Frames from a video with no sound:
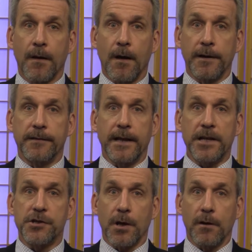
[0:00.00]
On
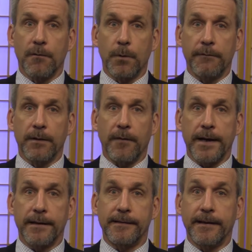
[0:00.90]
today's show, we've
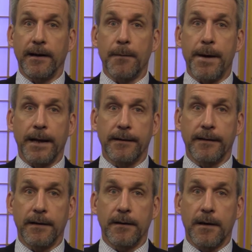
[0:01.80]
invited Sierra
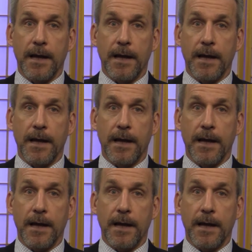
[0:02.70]
Pennington,